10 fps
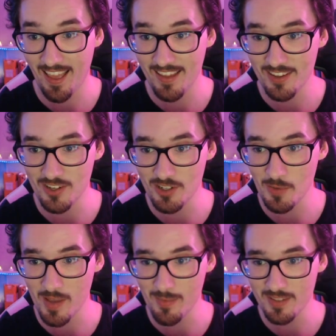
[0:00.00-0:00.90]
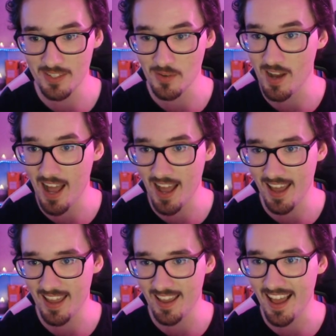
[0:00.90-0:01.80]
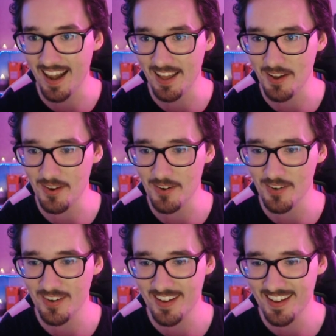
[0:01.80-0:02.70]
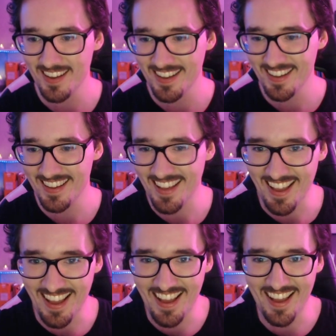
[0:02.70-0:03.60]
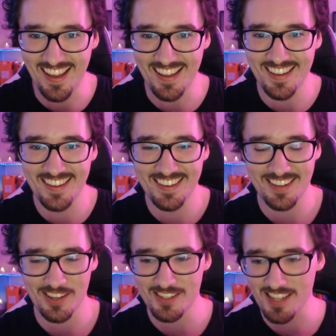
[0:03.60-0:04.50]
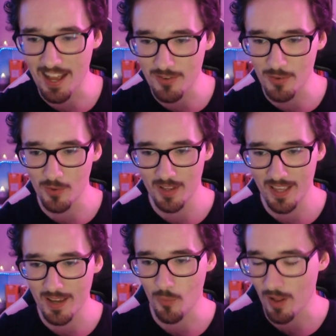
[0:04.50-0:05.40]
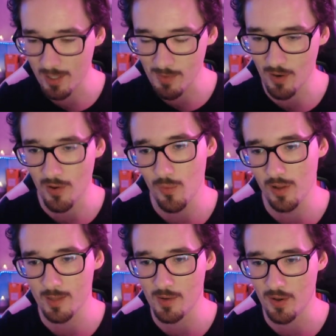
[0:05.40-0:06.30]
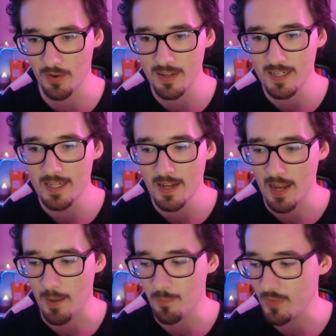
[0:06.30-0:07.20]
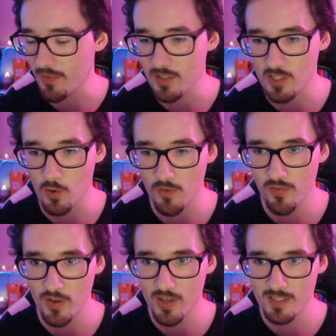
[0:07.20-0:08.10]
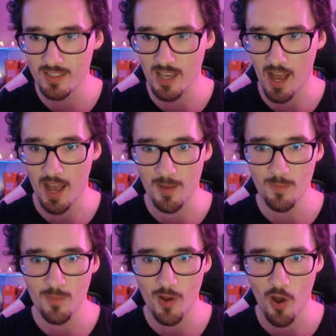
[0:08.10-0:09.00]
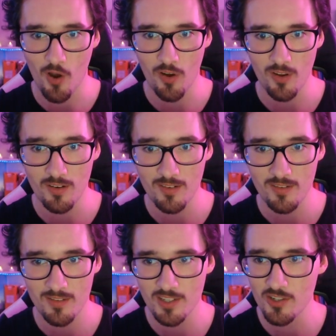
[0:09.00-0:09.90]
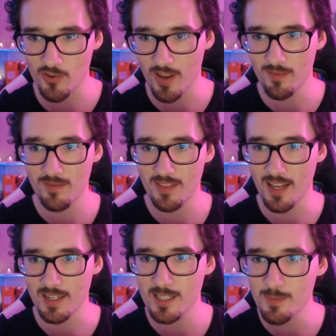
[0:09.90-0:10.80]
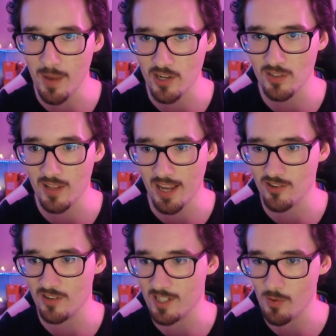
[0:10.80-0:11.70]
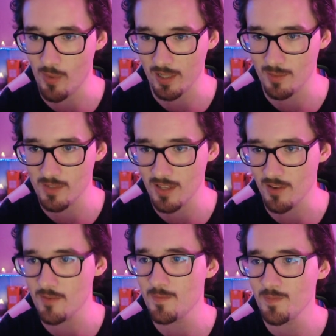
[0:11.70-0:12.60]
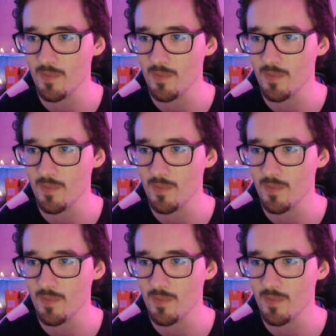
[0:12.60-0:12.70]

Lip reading: You should be able to. Hi, hello, hi. Good to have you all here. Welcome along, welcome along. If it's your first time on the stream, then special extra double welcome to you.